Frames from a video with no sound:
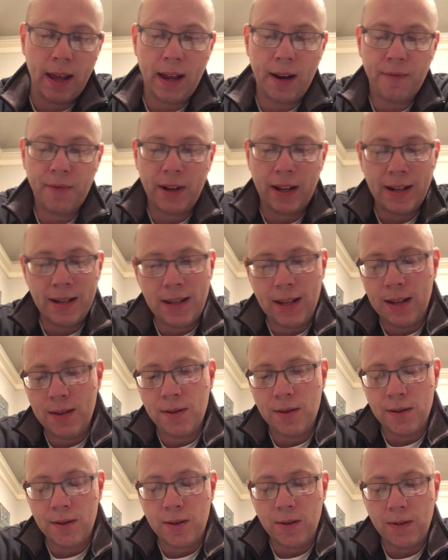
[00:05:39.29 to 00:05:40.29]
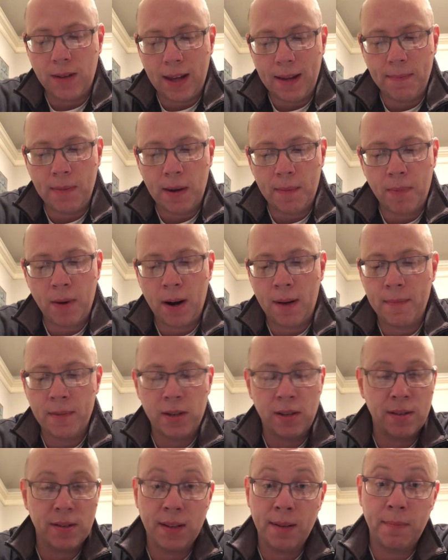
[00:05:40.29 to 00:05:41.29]
every intention to keep that
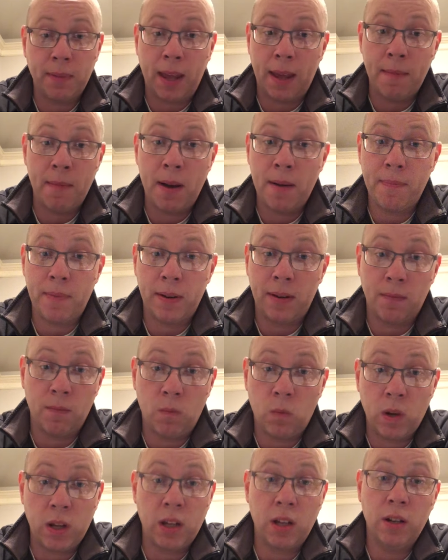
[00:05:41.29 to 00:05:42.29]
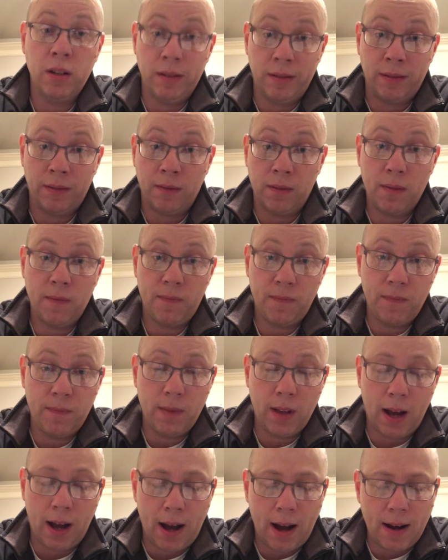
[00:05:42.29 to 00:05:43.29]
promise and something came up and we couldn't
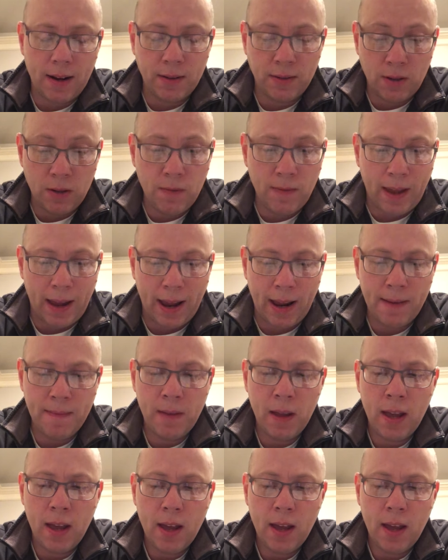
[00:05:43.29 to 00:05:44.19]
uh, do that